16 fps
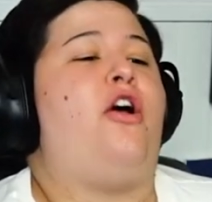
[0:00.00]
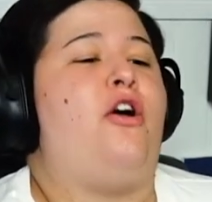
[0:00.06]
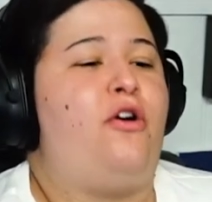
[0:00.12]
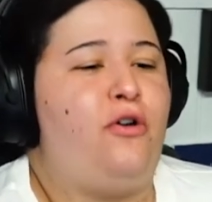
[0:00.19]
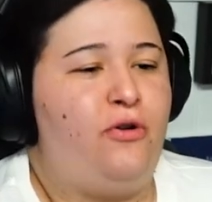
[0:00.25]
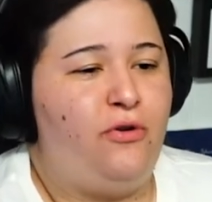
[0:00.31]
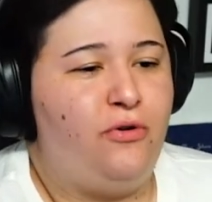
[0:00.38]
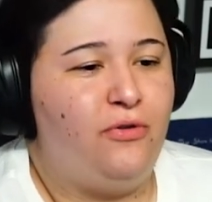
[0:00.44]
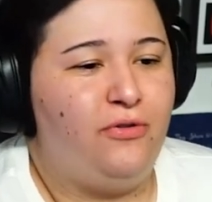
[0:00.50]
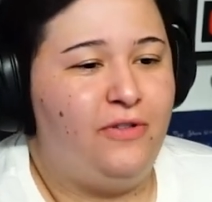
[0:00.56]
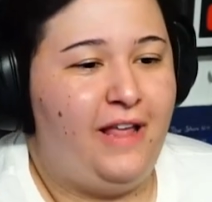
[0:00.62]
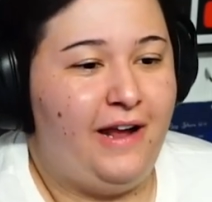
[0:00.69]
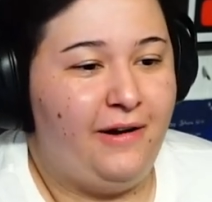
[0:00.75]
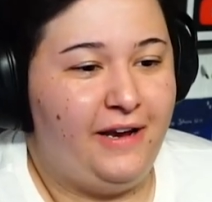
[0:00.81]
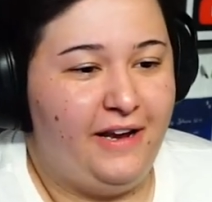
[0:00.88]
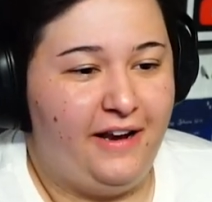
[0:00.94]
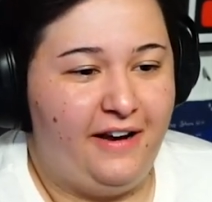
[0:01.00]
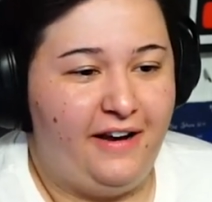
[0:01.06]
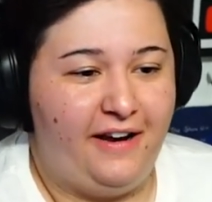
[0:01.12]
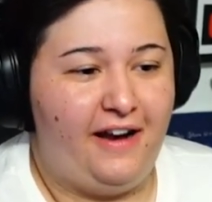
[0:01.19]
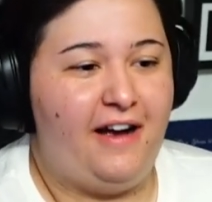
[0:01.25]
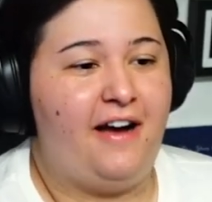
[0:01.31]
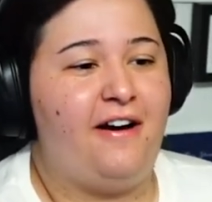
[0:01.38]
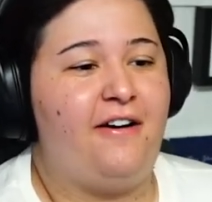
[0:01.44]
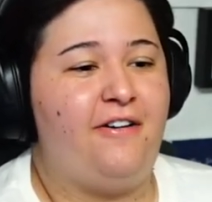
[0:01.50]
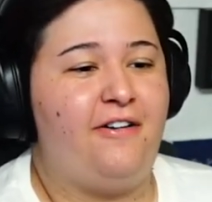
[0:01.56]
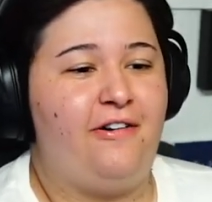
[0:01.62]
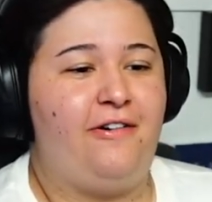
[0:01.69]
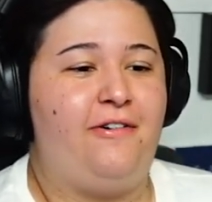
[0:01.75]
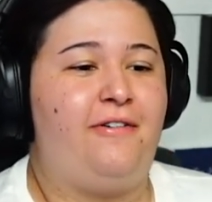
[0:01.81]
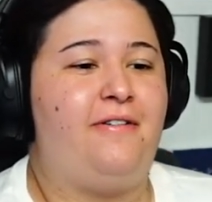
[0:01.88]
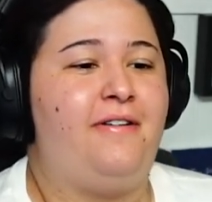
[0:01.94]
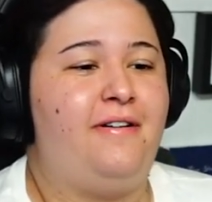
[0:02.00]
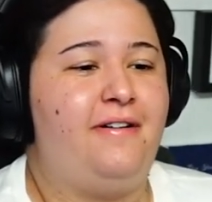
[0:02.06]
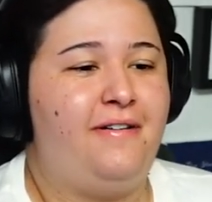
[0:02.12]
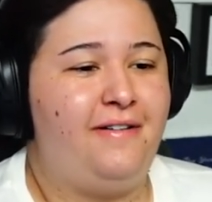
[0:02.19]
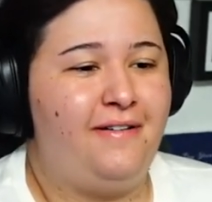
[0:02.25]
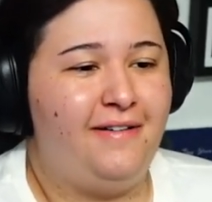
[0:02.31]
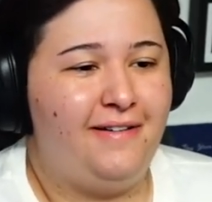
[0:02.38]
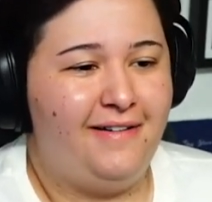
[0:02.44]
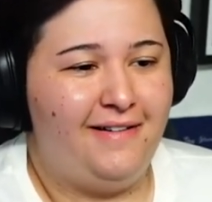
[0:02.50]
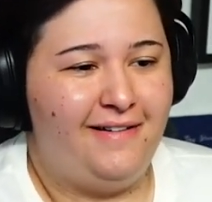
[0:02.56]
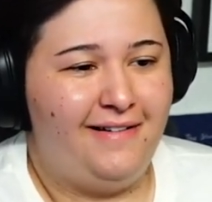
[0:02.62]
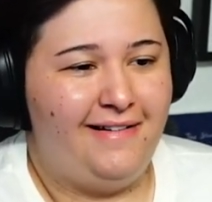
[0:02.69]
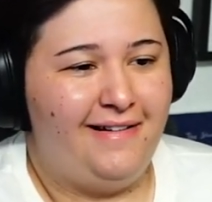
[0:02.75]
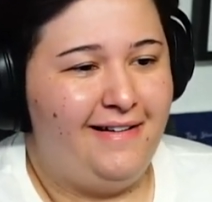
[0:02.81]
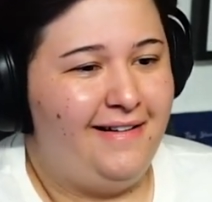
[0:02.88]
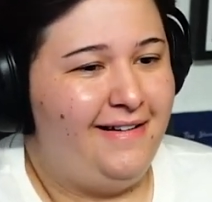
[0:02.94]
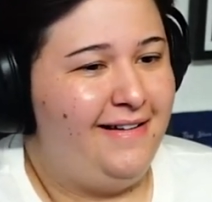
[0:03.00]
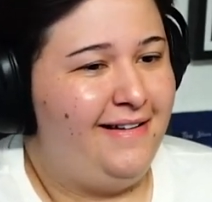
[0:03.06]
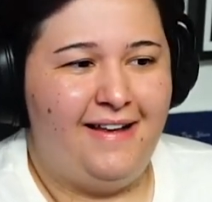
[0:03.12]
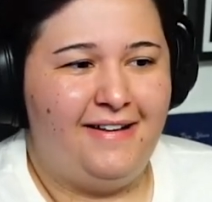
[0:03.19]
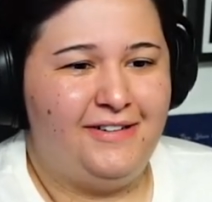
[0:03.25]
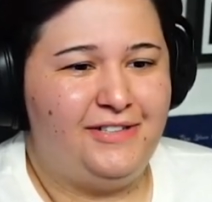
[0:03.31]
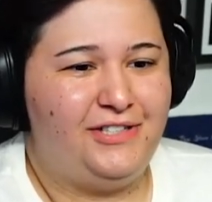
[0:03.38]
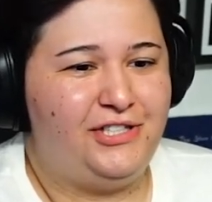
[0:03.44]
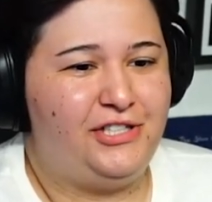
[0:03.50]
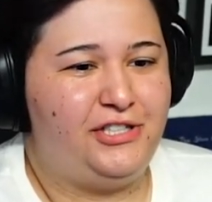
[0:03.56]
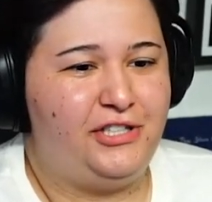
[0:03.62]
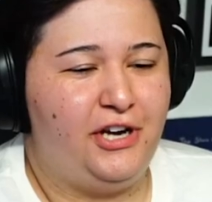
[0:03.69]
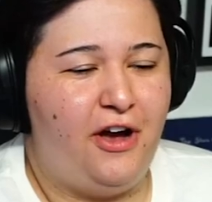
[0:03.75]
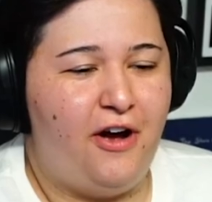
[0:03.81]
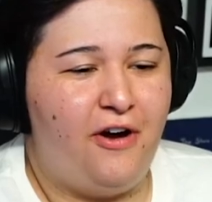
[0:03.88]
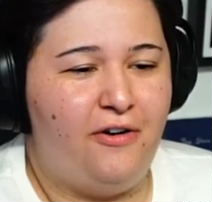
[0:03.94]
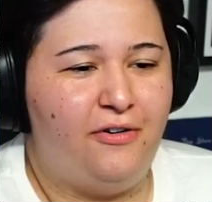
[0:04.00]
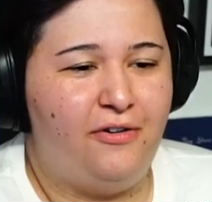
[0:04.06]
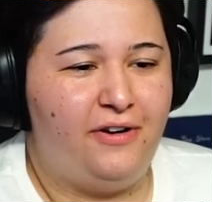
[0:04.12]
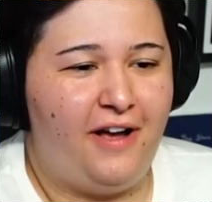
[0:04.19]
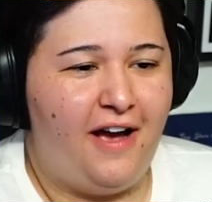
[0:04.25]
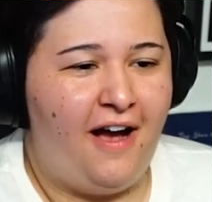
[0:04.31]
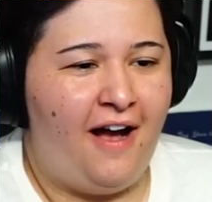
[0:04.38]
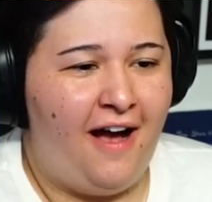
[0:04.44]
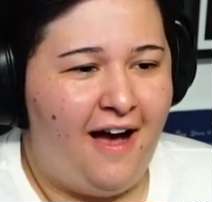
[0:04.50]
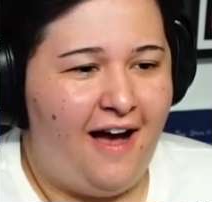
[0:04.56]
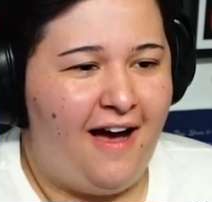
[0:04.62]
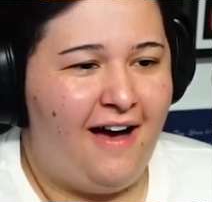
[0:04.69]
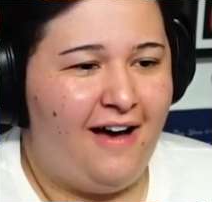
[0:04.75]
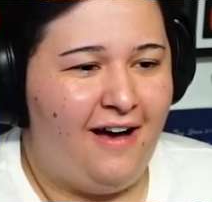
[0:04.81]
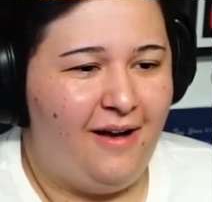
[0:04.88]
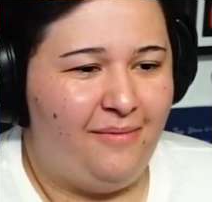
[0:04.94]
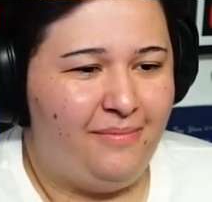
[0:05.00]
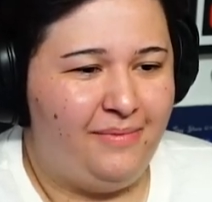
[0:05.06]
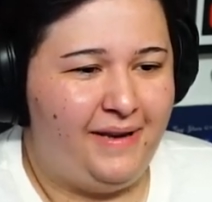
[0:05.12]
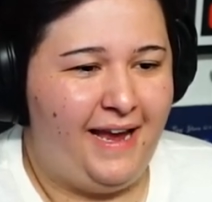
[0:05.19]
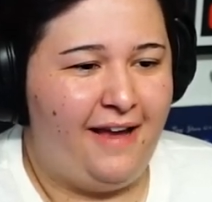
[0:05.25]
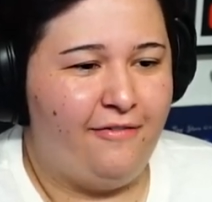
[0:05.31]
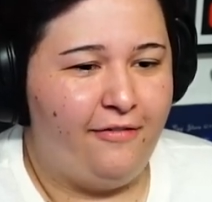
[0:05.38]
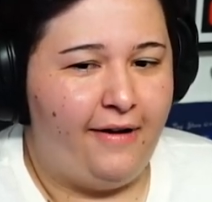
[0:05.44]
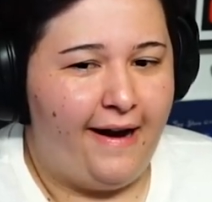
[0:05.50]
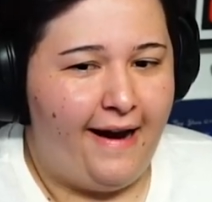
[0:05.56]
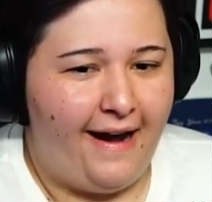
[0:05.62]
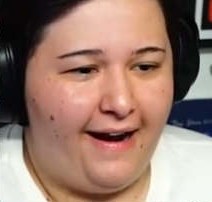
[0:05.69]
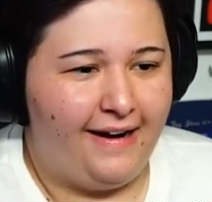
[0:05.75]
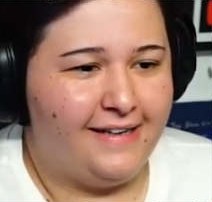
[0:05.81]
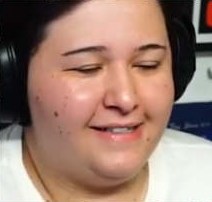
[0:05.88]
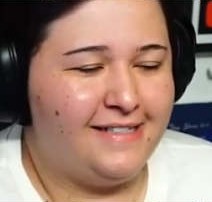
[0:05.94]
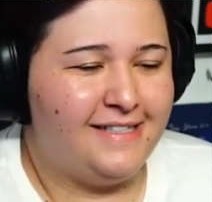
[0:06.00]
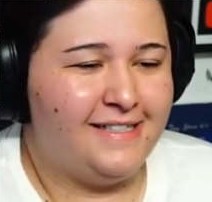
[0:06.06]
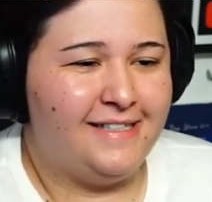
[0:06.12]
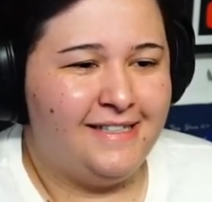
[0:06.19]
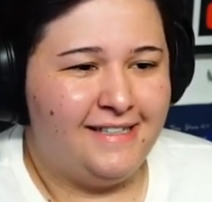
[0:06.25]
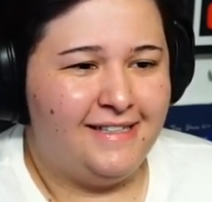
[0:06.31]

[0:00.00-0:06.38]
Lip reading: Woo! There you go. Showed up. Get wrecked.